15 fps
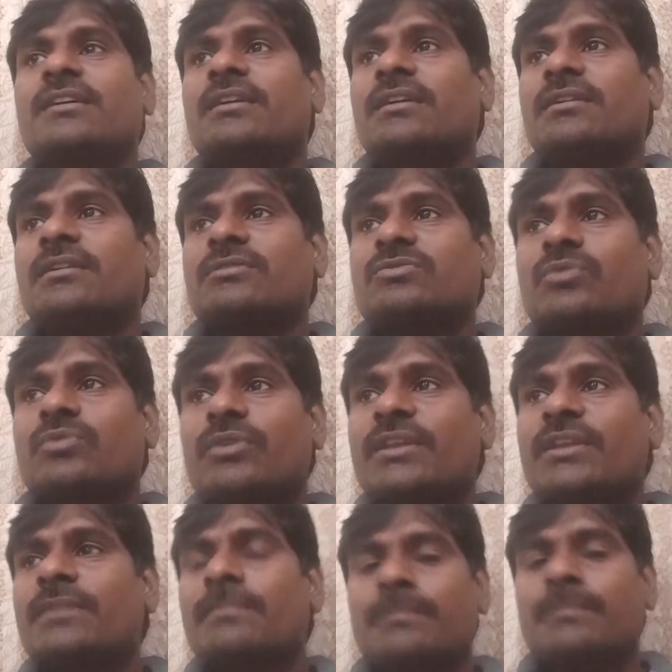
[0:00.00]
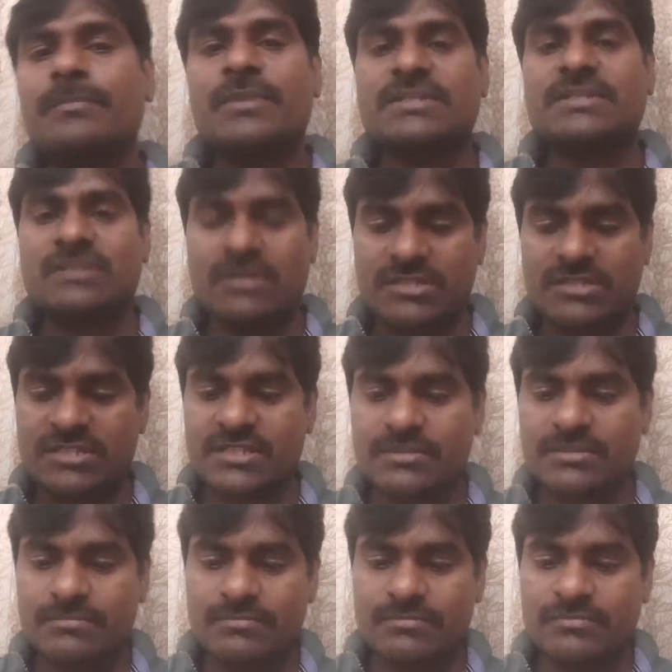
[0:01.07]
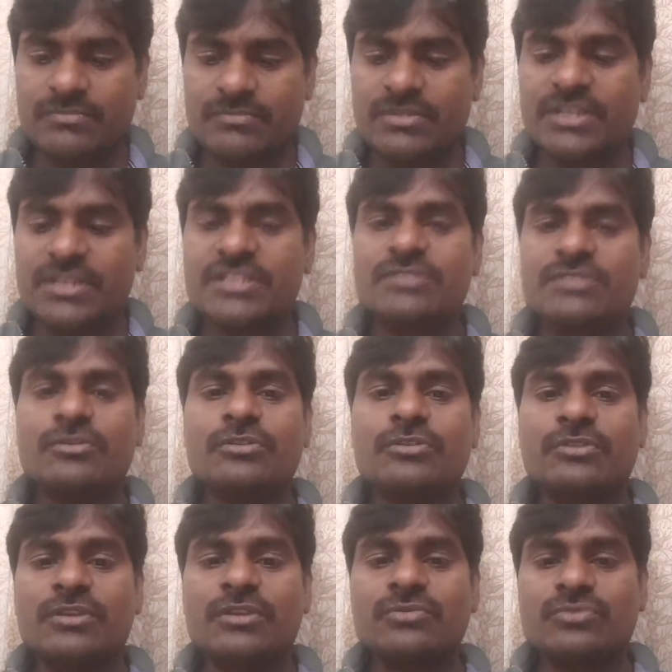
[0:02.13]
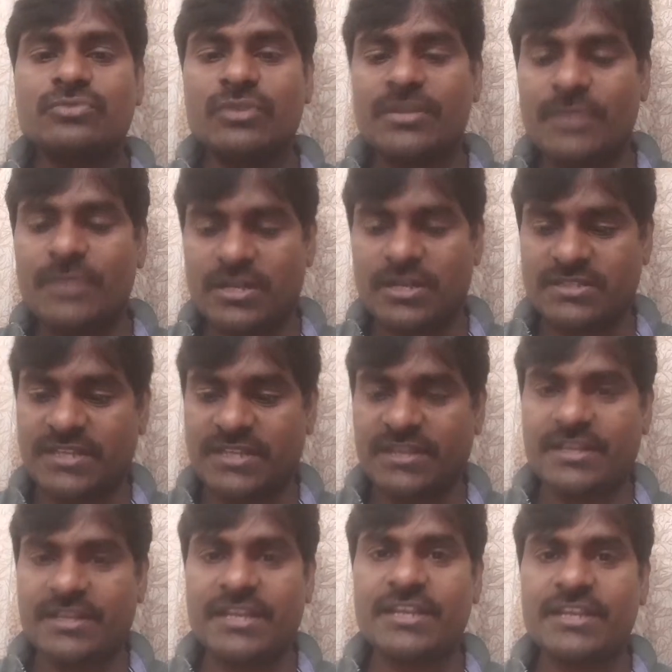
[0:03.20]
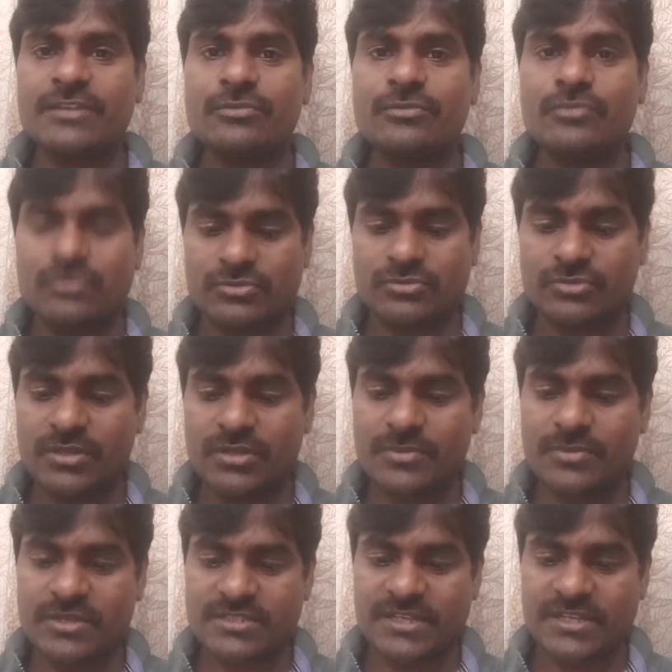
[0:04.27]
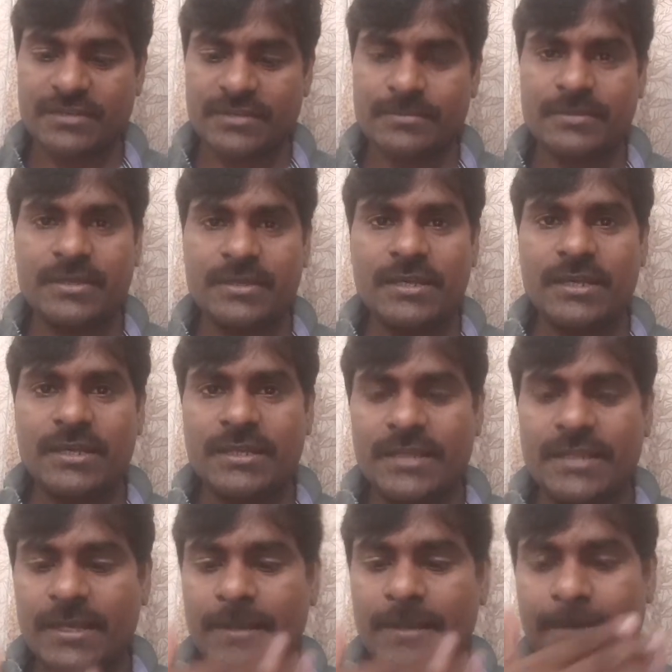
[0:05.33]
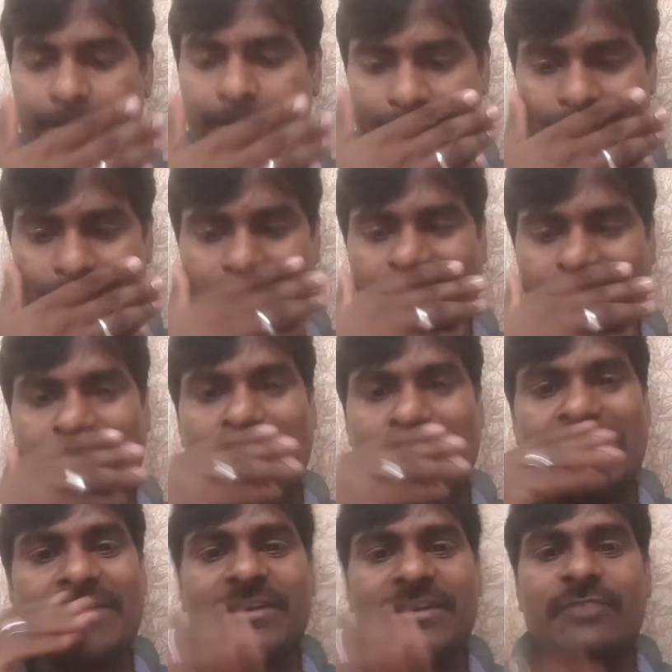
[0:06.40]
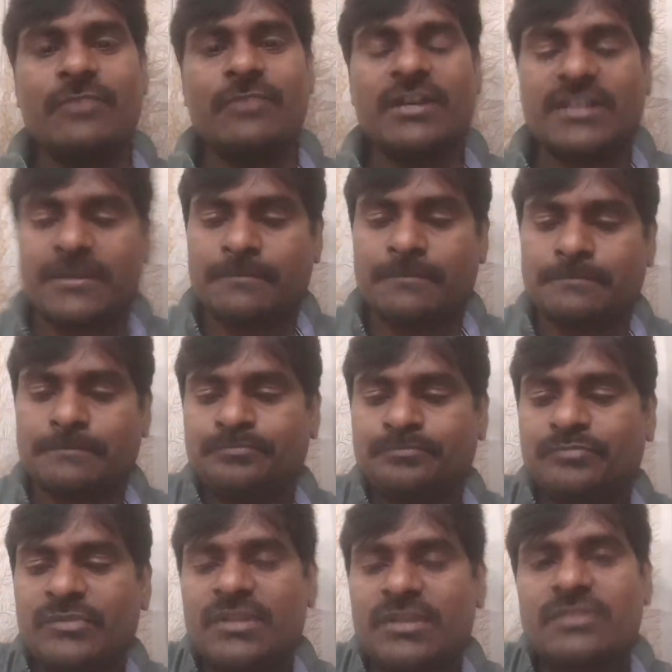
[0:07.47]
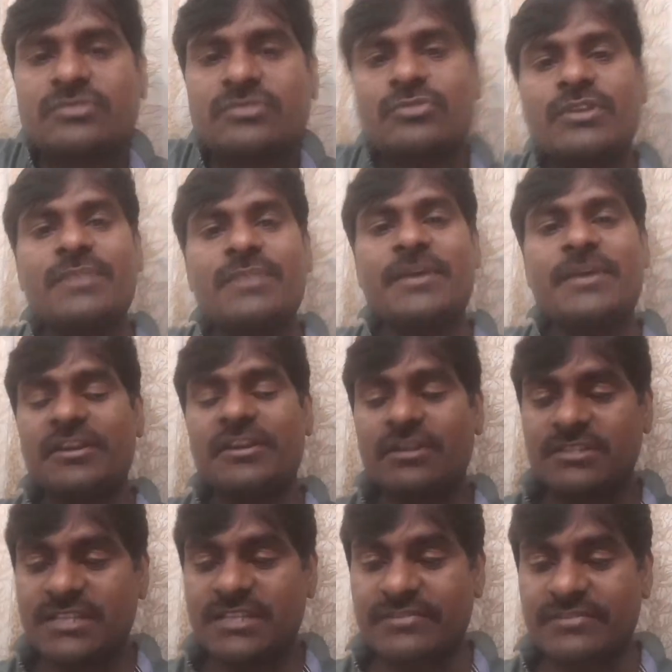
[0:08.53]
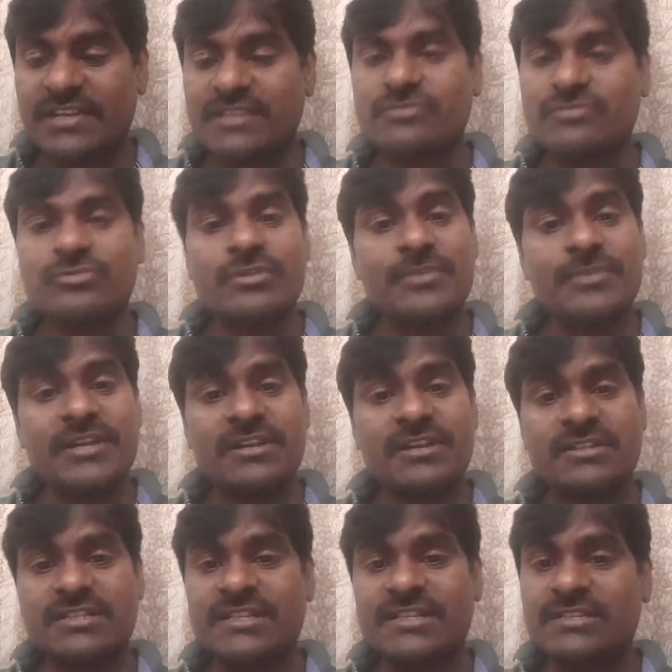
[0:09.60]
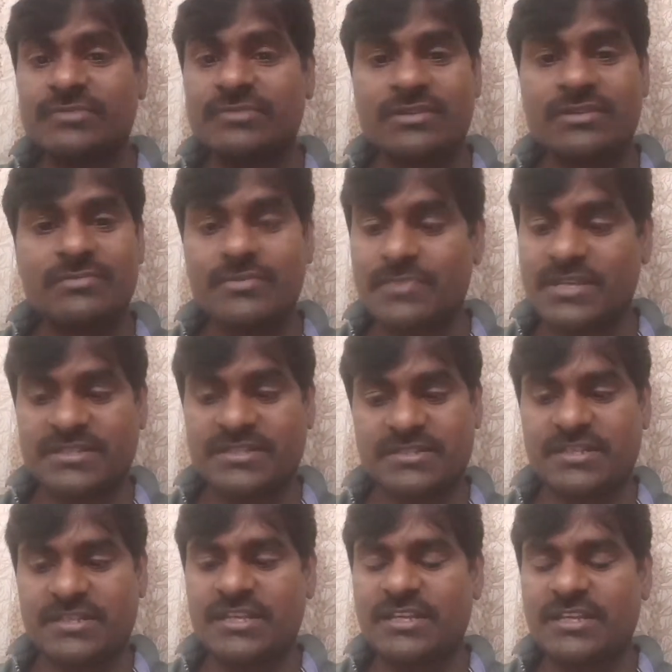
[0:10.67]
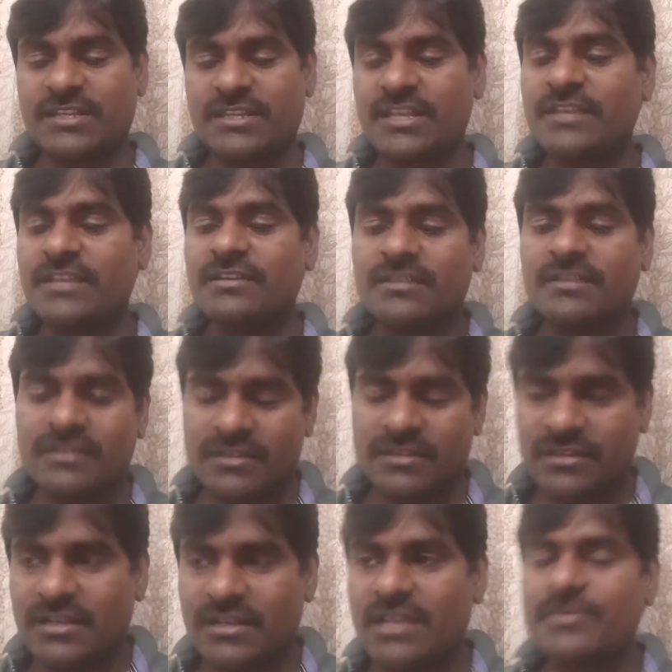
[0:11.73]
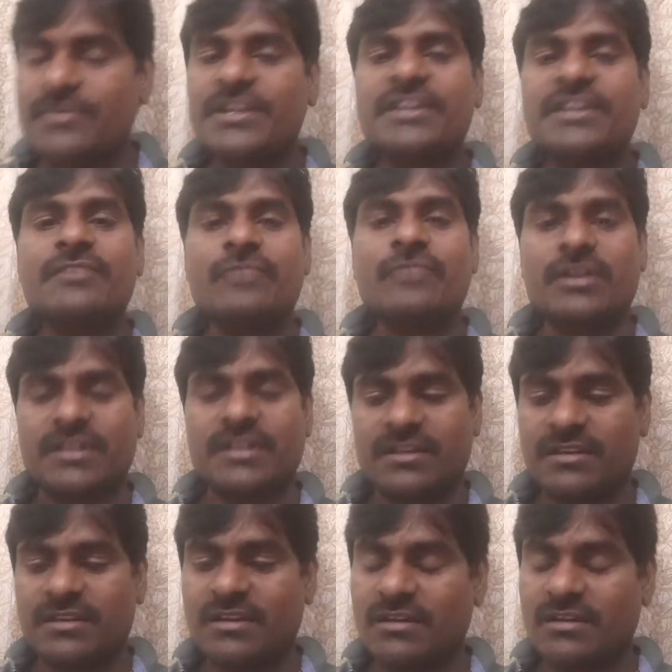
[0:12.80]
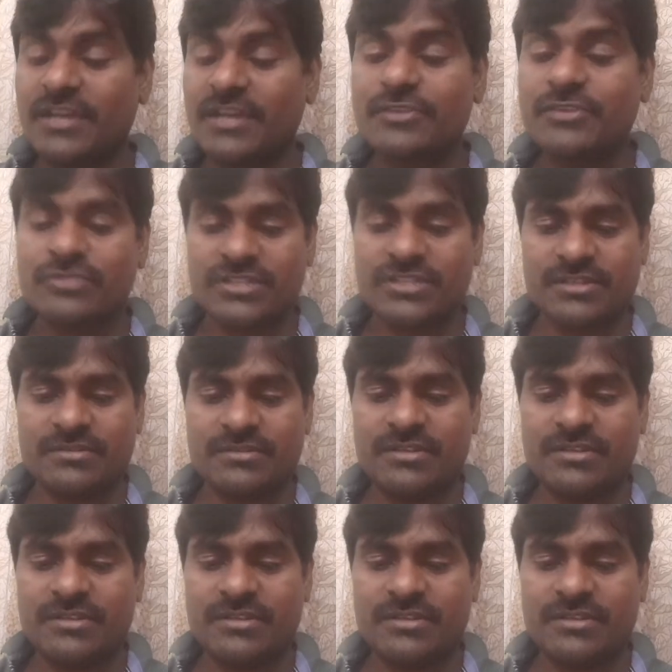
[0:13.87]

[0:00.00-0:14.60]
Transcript: sodium plus oxygen, it is going to give sodium oxide, Na2O, sodium oxide. Then sodium and water, sodium hydroxide will give, sodium hydroxide is one of the base, then eliminating water, hydrogen.